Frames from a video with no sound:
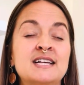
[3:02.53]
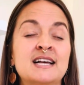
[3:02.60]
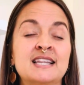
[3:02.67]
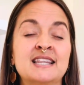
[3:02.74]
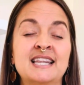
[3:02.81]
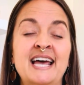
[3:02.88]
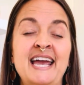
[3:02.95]

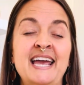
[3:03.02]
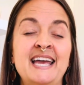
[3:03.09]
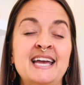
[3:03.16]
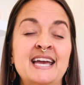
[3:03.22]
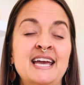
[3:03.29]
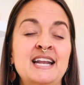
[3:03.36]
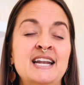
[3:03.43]

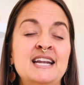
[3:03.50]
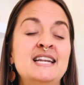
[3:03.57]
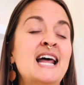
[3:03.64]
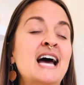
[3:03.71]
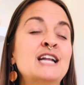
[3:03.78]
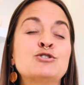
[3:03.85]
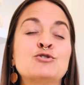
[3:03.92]
like it
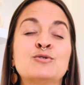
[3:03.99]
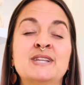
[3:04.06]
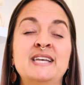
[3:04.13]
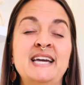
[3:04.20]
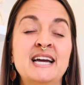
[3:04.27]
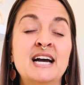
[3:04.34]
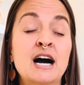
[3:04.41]

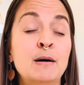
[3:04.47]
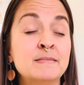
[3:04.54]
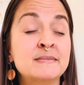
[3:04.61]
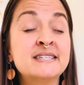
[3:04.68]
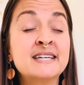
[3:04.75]
naturally comes